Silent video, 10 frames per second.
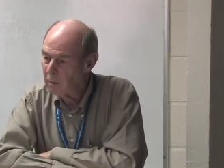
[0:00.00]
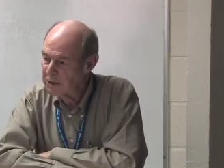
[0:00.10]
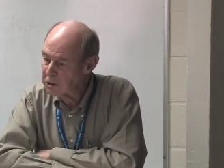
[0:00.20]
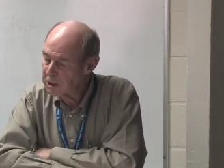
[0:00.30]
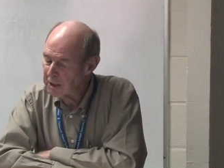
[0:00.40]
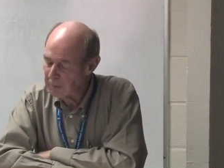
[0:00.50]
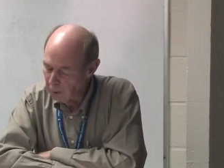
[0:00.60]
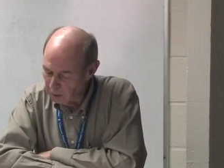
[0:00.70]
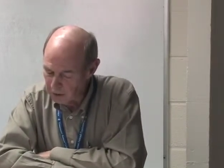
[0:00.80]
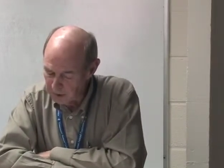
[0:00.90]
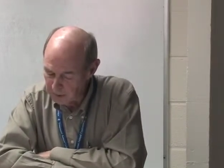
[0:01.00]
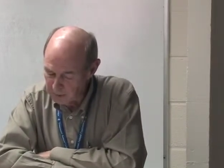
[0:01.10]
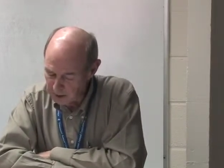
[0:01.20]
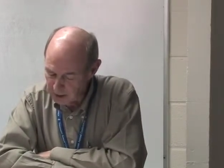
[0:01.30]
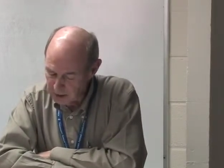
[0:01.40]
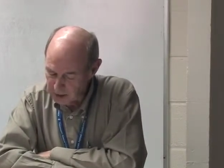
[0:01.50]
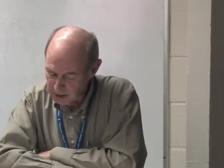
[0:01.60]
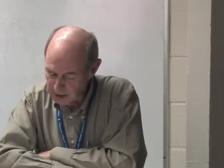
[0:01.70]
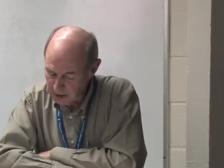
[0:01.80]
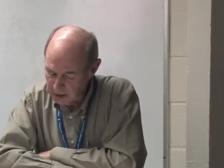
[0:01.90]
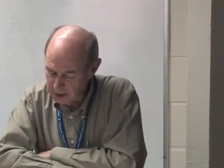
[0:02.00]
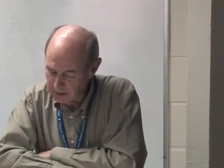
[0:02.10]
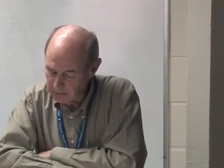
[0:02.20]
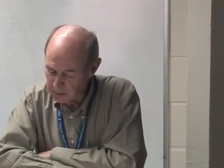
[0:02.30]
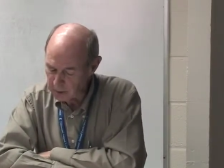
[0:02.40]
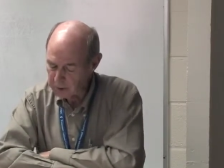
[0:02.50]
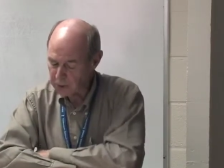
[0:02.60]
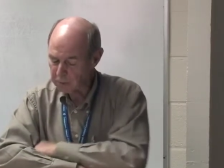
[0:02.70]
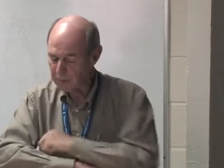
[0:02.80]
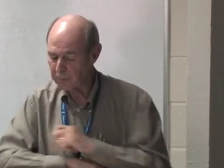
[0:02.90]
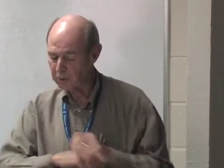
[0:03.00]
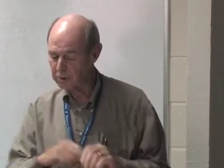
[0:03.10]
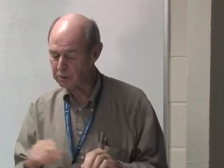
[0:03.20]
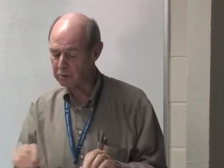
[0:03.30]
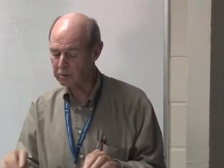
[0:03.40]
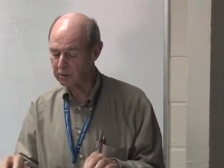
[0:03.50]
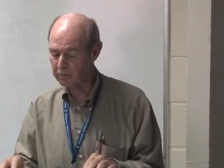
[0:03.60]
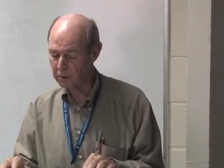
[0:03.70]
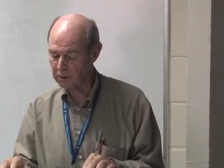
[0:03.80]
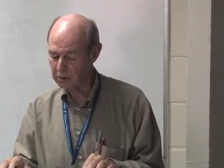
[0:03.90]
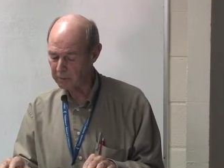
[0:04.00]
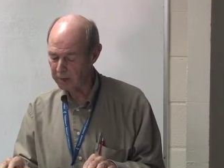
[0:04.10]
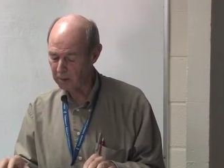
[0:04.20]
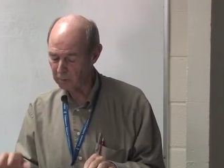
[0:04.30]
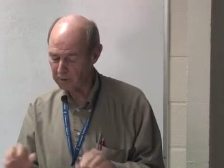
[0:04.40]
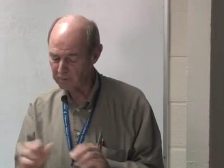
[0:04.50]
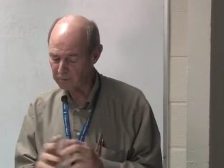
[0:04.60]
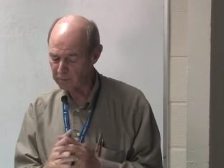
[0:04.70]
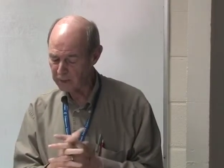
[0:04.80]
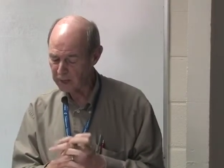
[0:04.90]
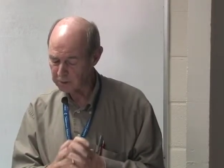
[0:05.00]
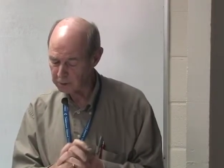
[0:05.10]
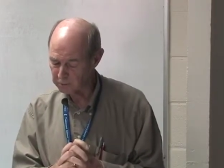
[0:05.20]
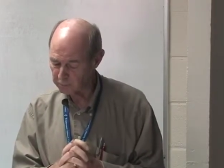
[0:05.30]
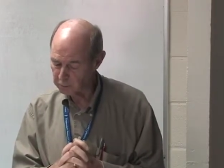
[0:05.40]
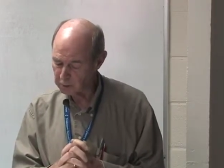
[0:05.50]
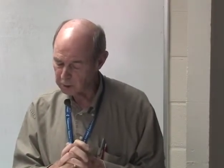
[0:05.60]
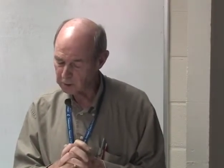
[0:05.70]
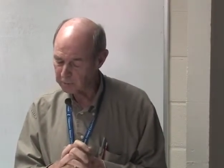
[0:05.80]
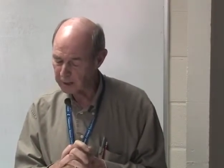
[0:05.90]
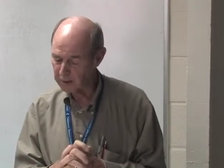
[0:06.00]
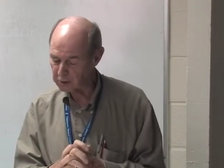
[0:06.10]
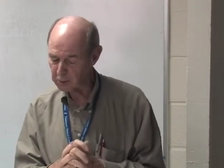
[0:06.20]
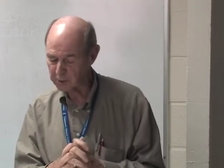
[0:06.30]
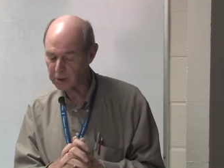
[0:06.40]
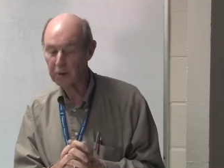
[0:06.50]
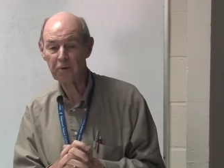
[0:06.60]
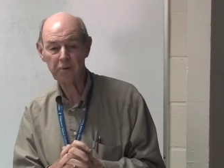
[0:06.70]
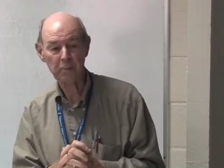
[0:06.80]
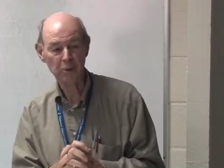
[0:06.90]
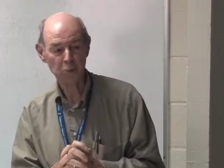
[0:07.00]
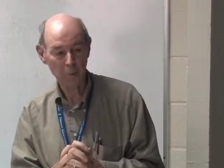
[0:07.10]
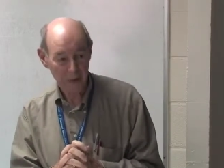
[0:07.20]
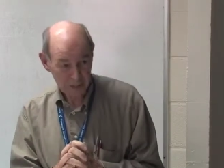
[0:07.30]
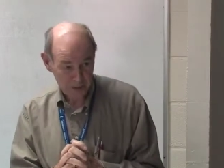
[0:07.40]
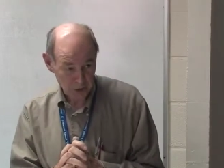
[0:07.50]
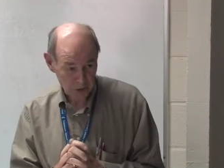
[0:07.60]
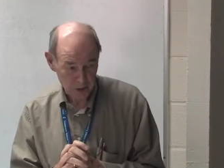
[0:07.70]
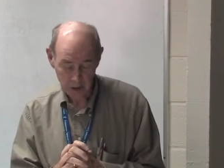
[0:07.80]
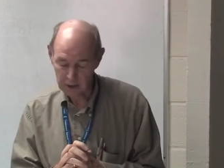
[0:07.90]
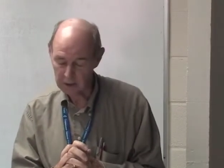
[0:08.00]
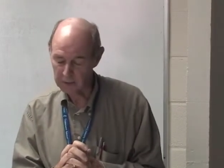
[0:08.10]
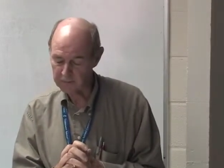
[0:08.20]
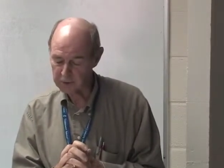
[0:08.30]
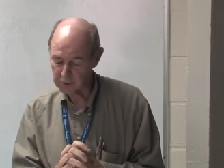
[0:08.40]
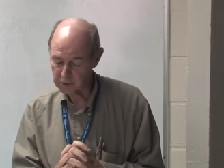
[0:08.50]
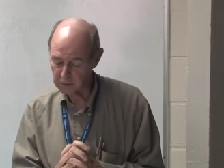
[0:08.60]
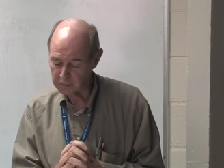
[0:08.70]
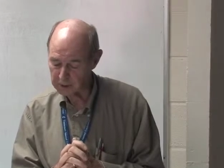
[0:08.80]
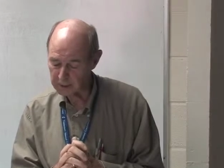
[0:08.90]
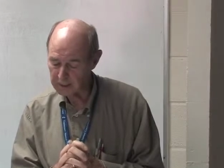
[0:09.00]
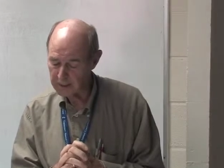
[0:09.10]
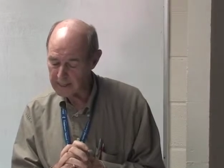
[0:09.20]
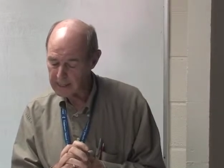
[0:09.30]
Wesley abhorred accumulation, as I said, even though he's reported to have earned about 1,400 pounds per year from his writings at the end of his career.